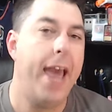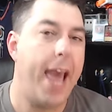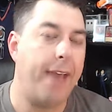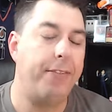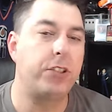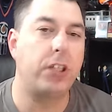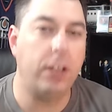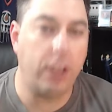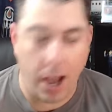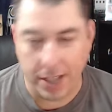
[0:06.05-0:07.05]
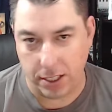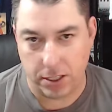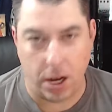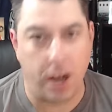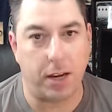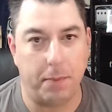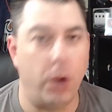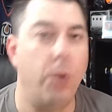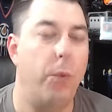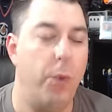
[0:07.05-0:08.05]
and there's a lot to talk
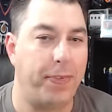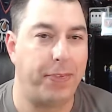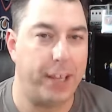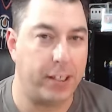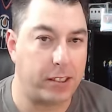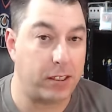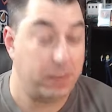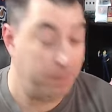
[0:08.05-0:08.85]
about with this